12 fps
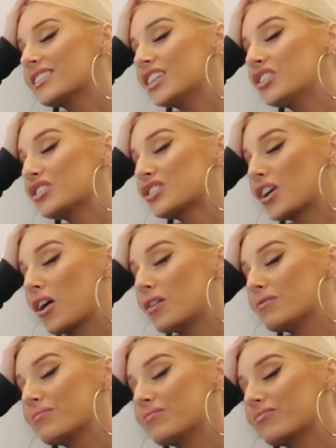Can you just stop?
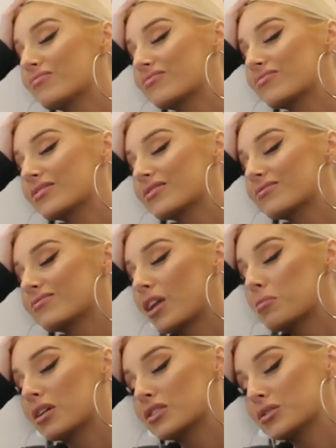Can you just stop?
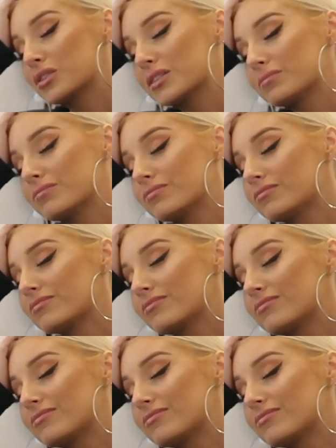I'm not talking. I'm not talking.